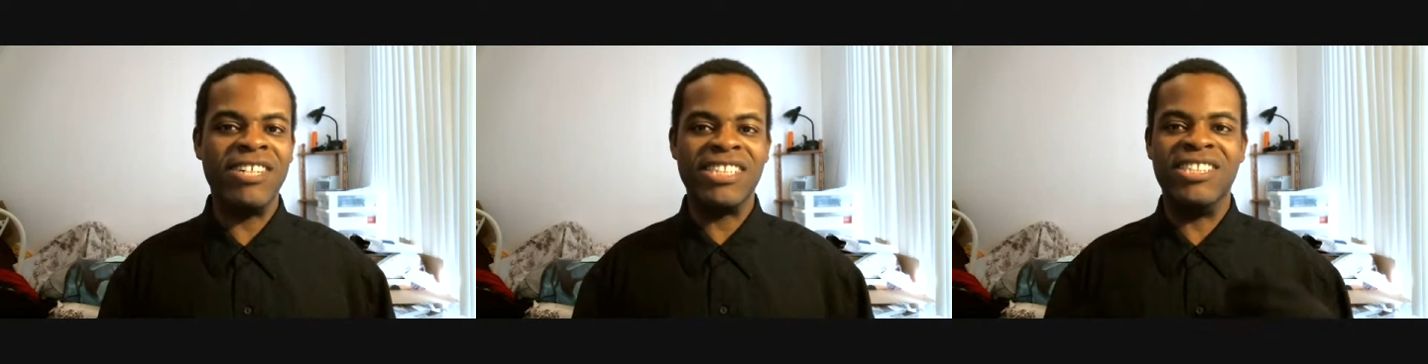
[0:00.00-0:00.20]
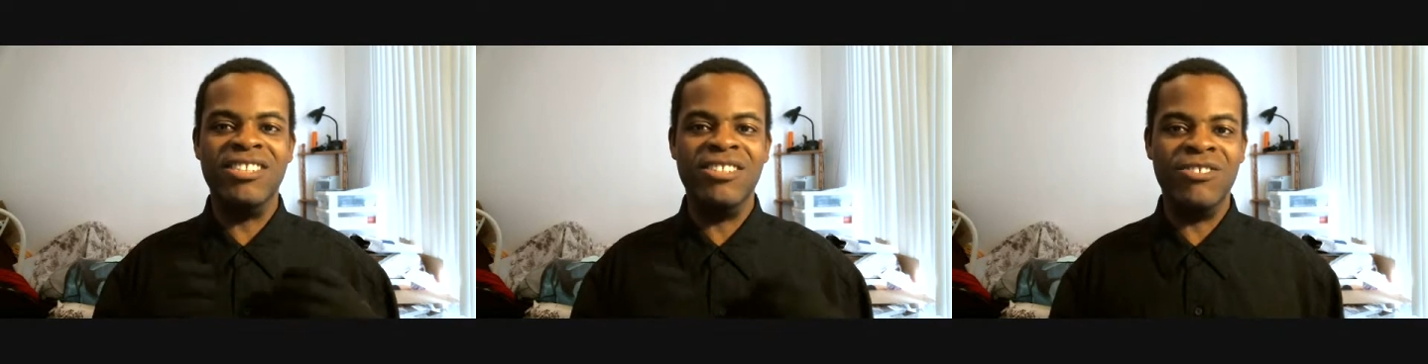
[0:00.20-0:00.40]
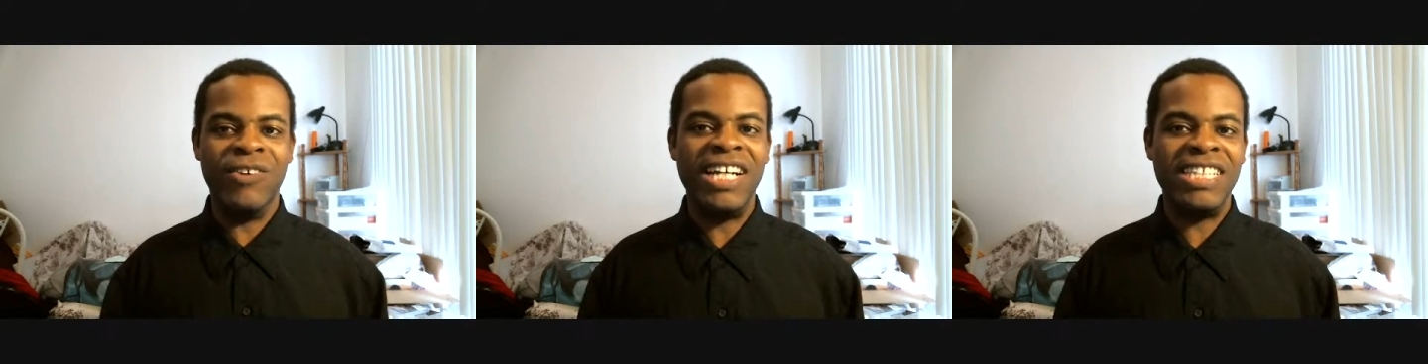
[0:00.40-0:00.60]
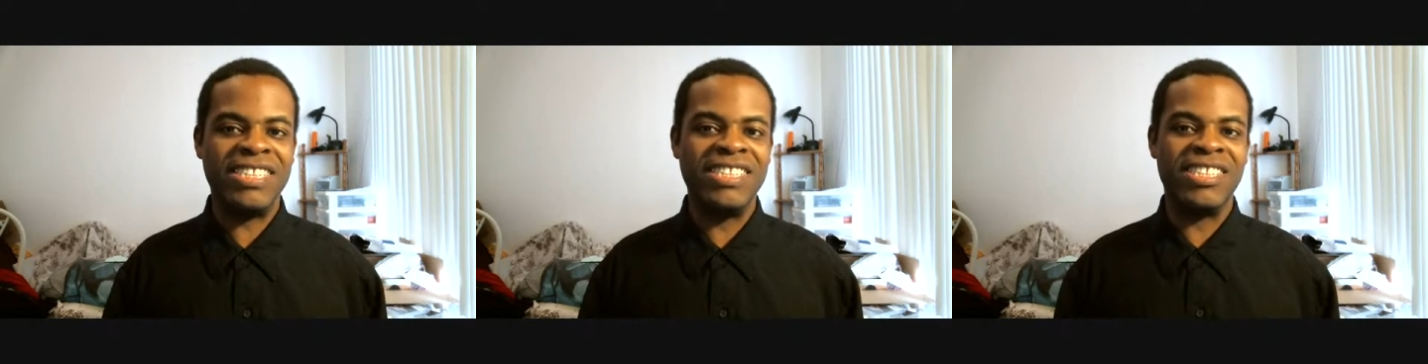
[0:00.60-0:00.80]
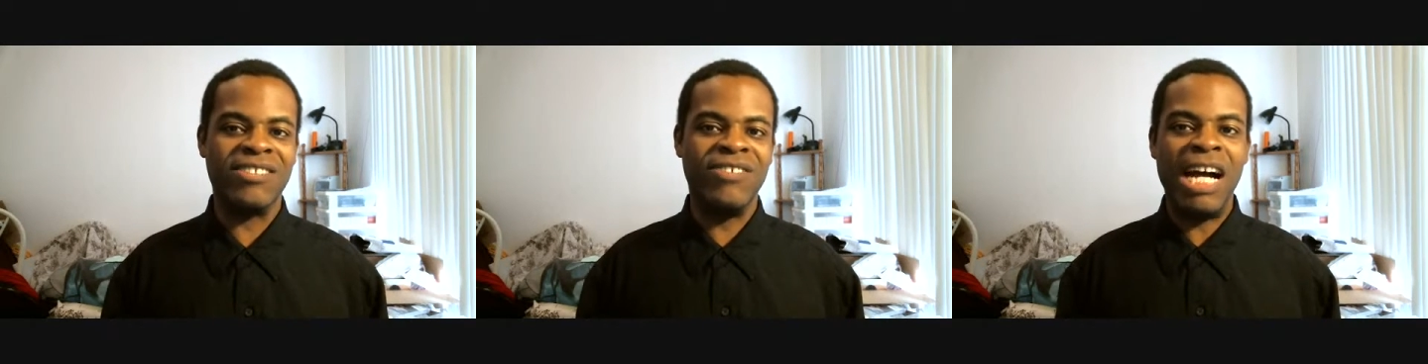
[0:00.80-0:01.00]
is
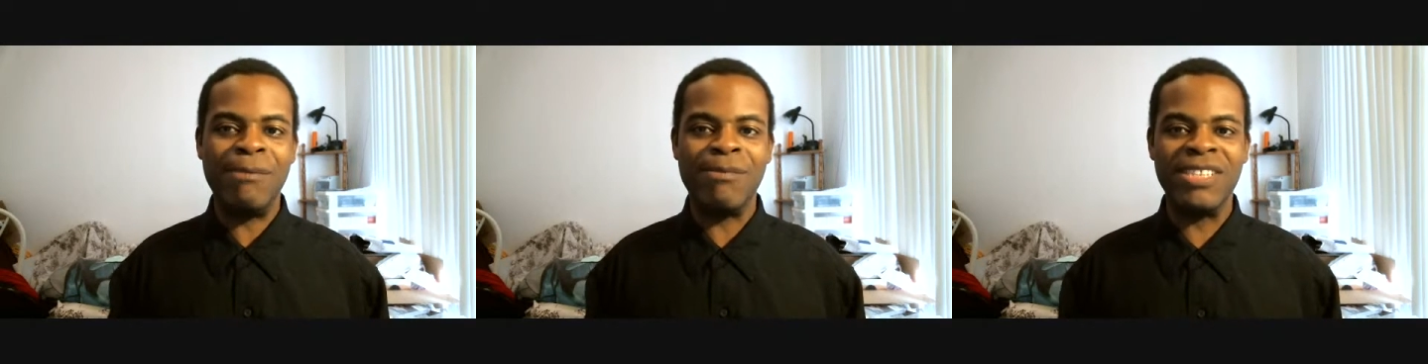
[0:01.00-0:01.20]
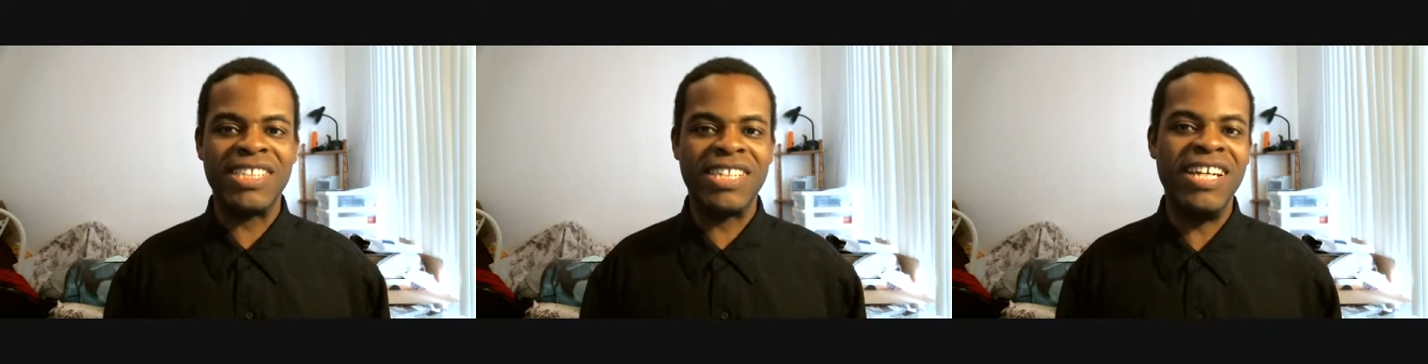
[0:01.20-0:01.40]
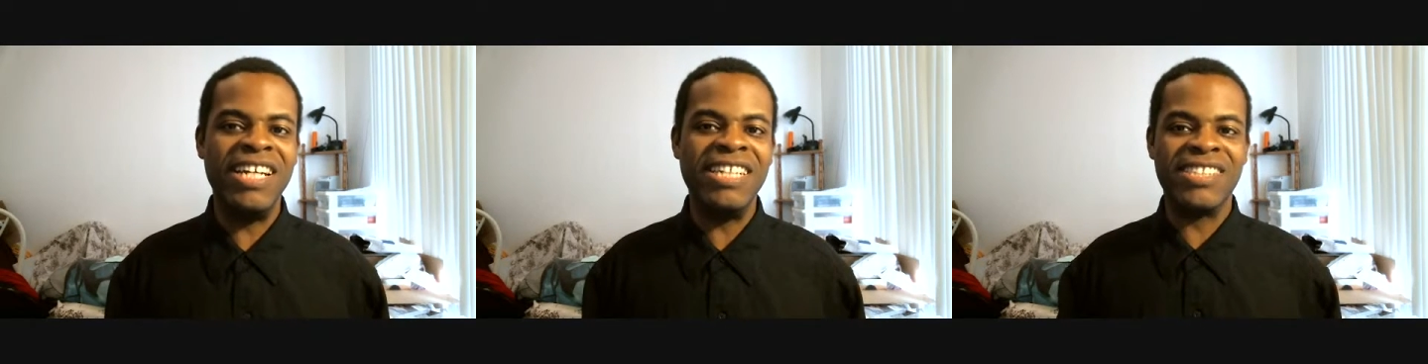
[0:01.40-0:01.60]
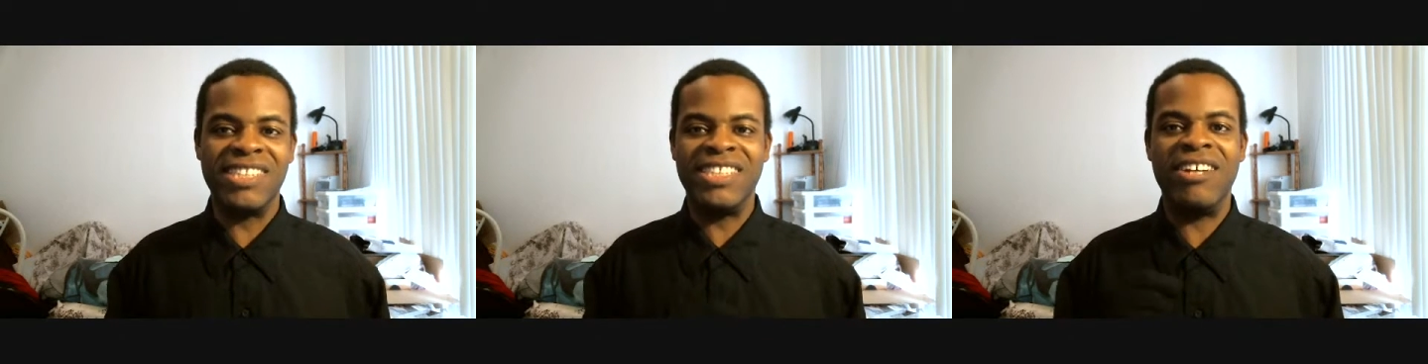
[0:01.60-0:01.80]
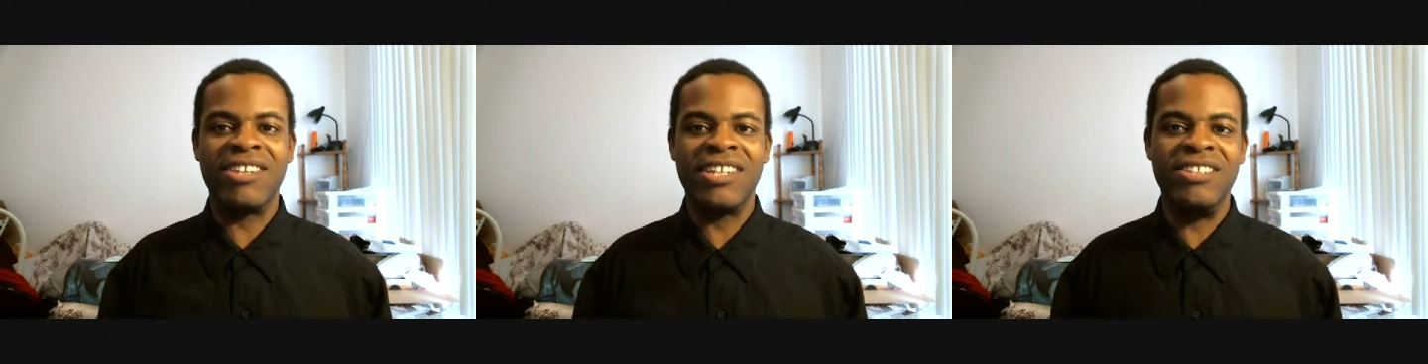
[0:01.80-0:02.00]
dressed, is grabbed his keys,
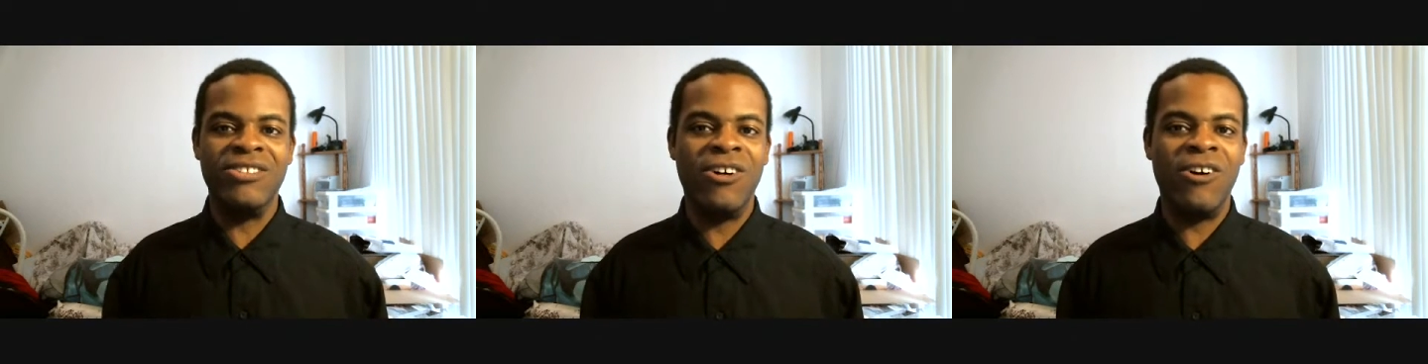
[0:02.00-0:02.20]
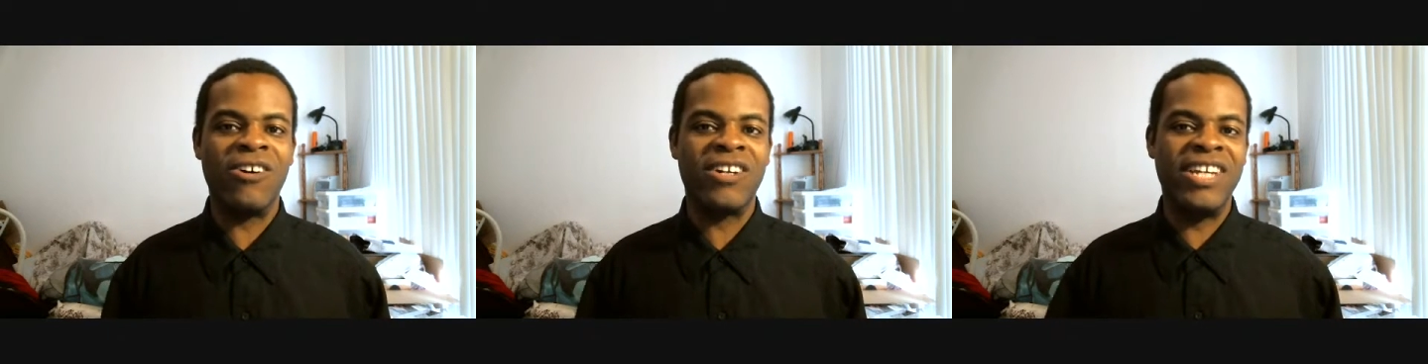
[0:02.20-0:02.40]
is out the door,